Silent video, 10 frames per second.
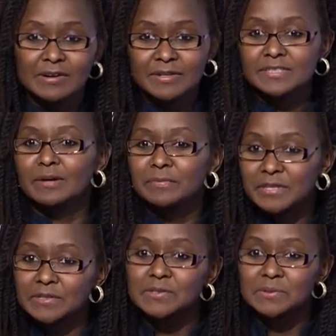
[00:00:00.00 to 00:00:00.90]

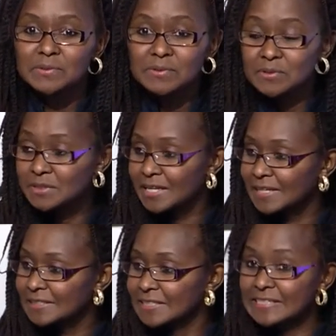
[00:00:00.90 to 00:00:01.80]
something to
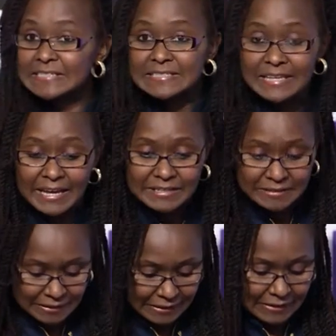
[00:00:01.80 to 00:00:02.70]
start the
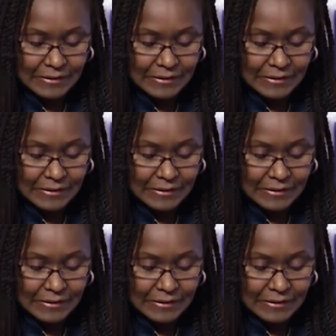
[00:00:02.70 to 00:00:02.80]
discussion.